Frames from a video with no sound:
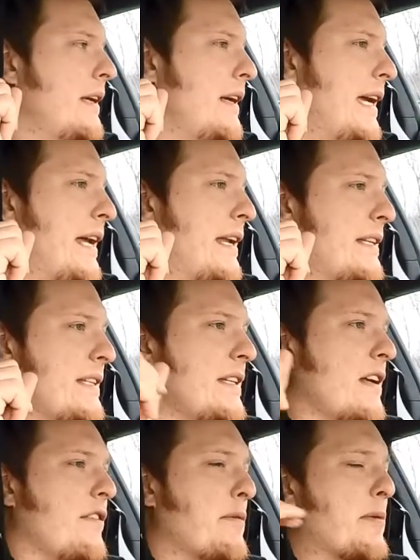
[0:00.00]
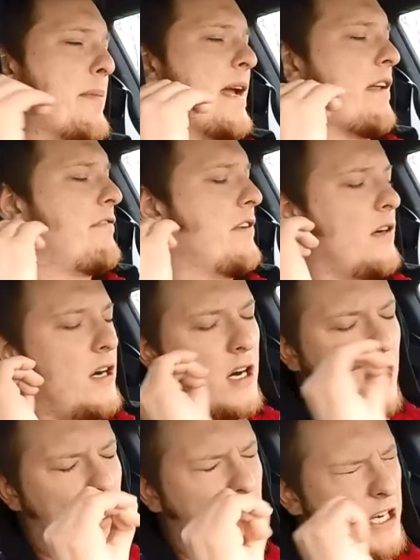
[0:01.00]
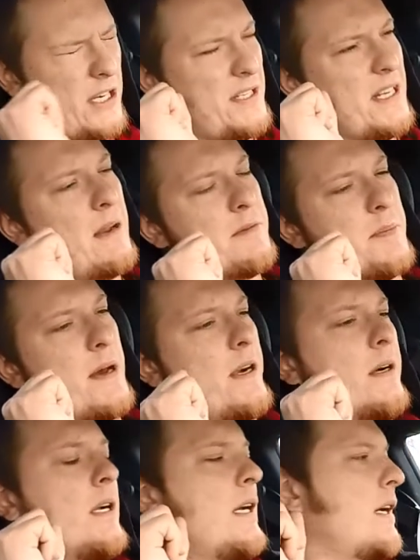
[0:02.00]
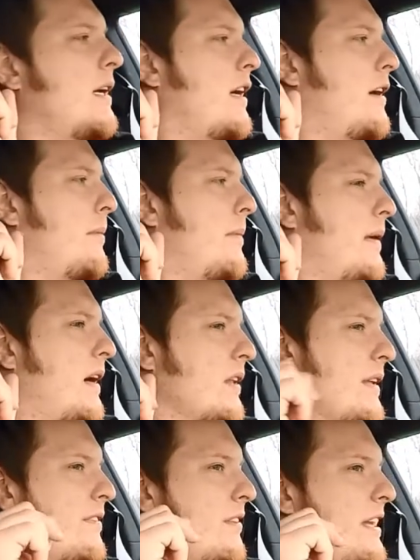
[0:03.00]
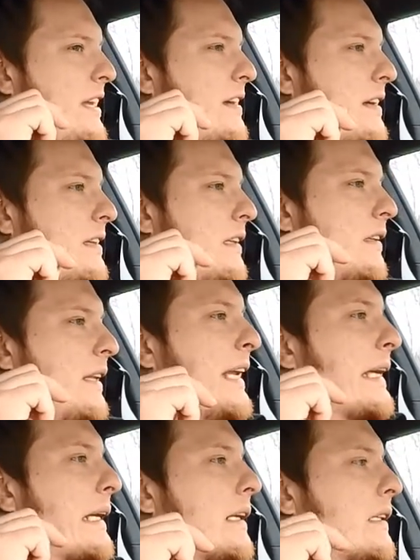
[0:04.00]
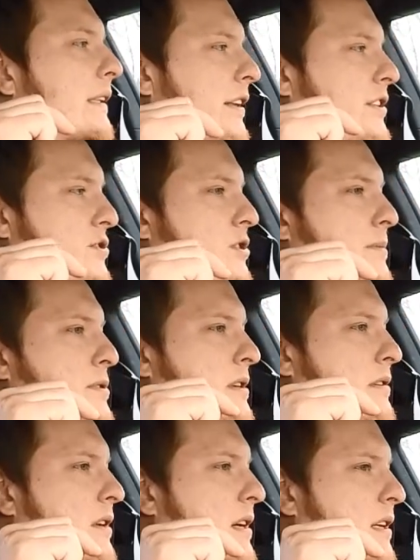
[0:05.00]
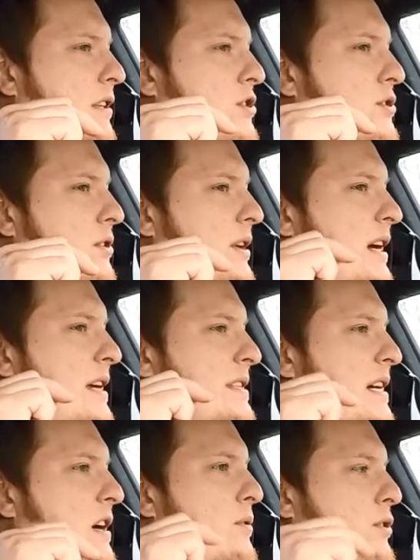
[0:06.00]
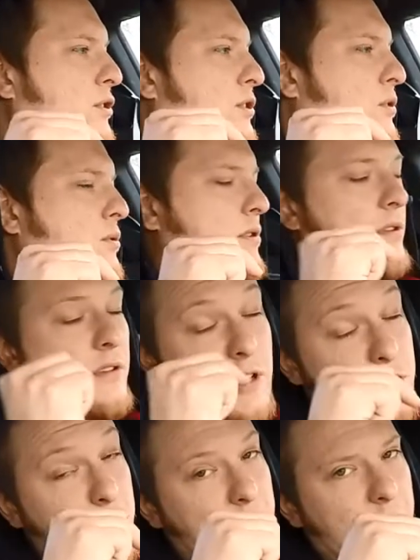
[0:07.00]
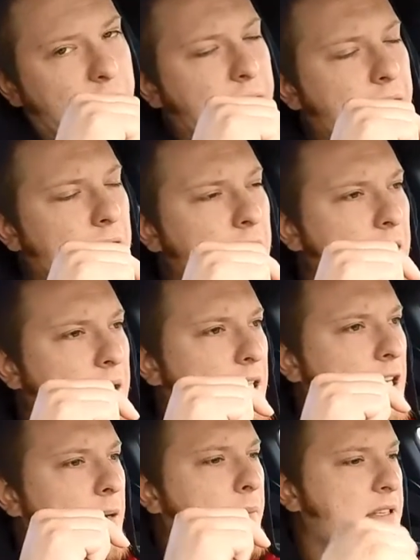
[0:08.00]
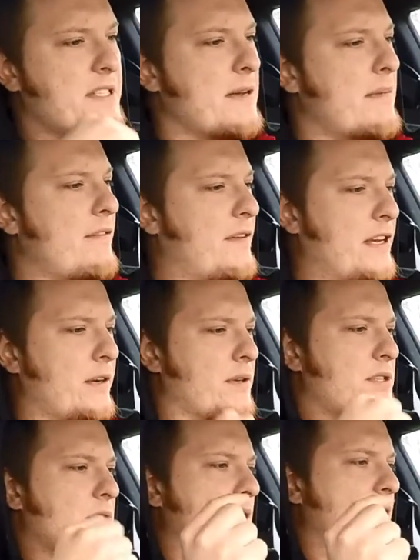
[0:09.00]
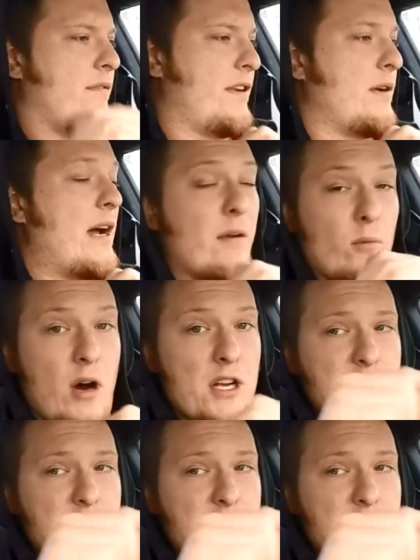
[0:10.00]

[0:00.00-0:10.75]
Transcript: and it did nothing but make it feel 100 times better. I'll leave a link in the description to show you guys how to do the clutch spring delete. It's not my video, it's the video I watched